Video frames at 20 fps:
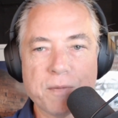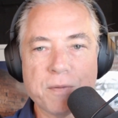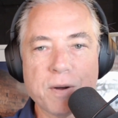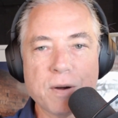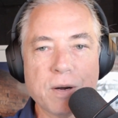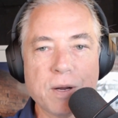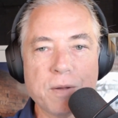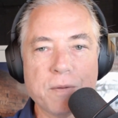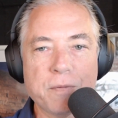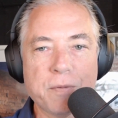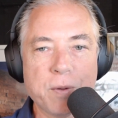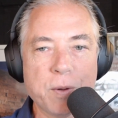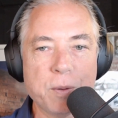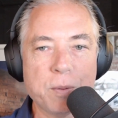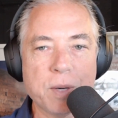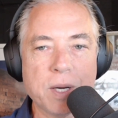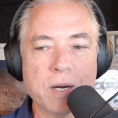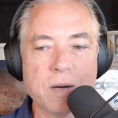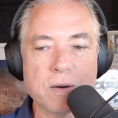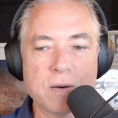Very
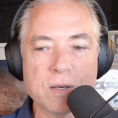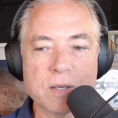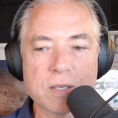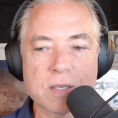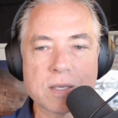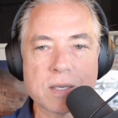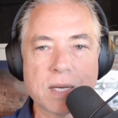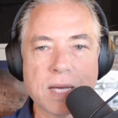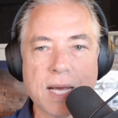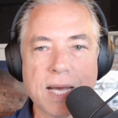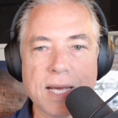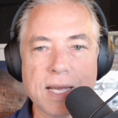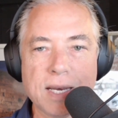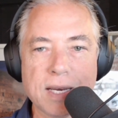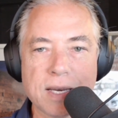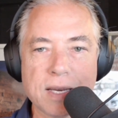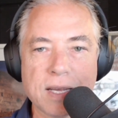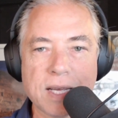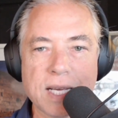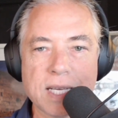few eras
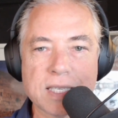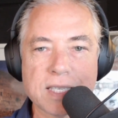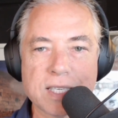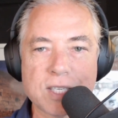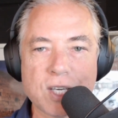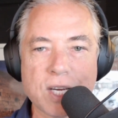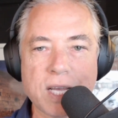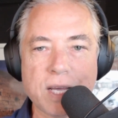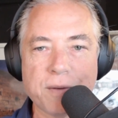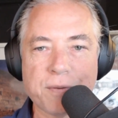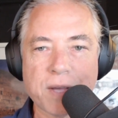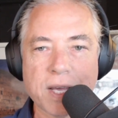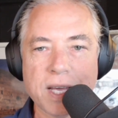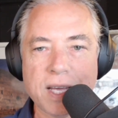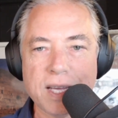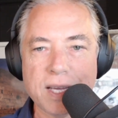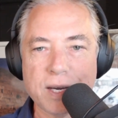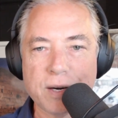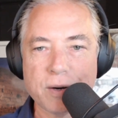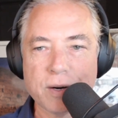end as the
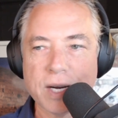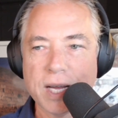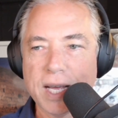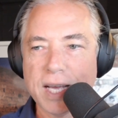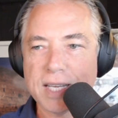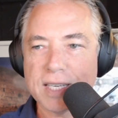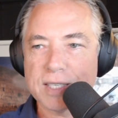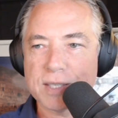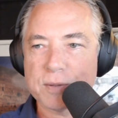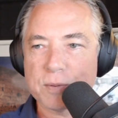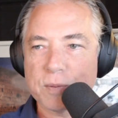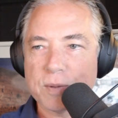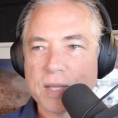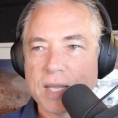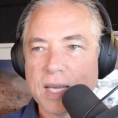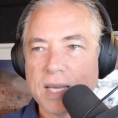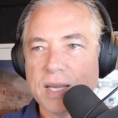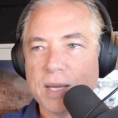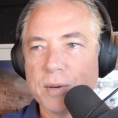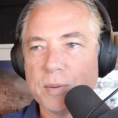JFK era ends with
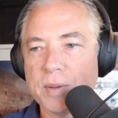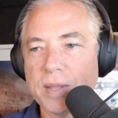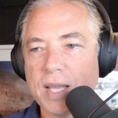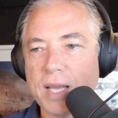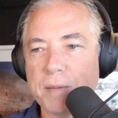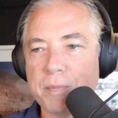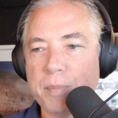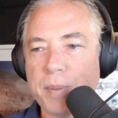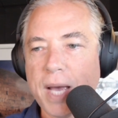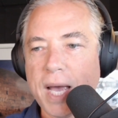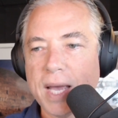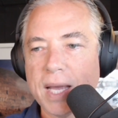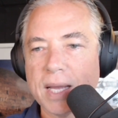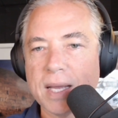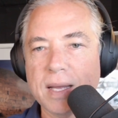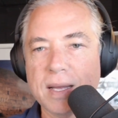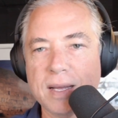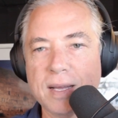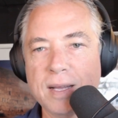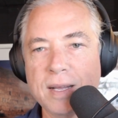a bang
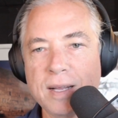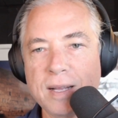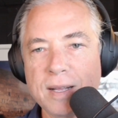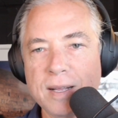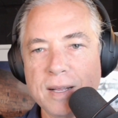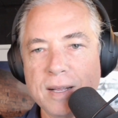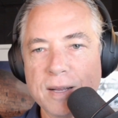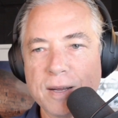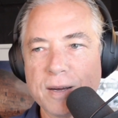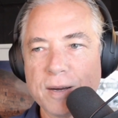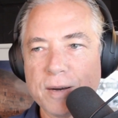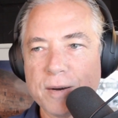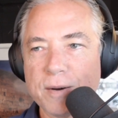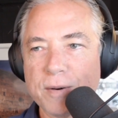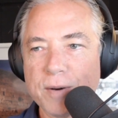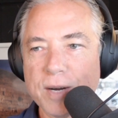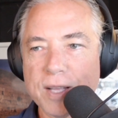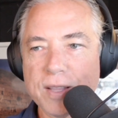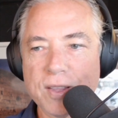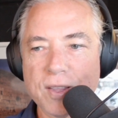
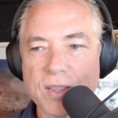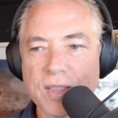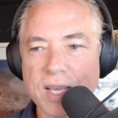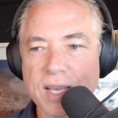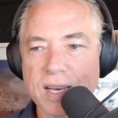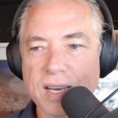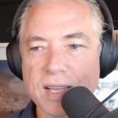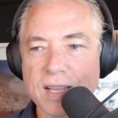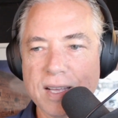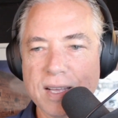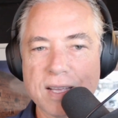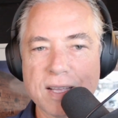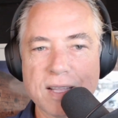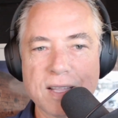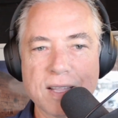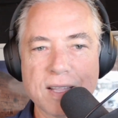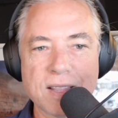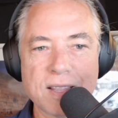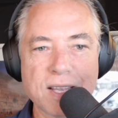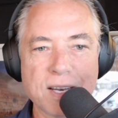rather than
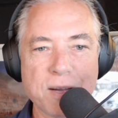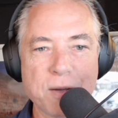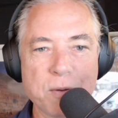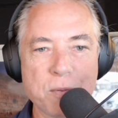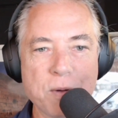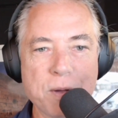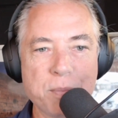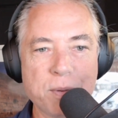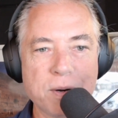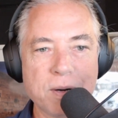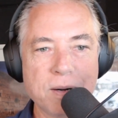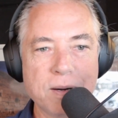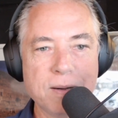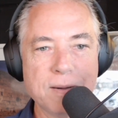a whimper.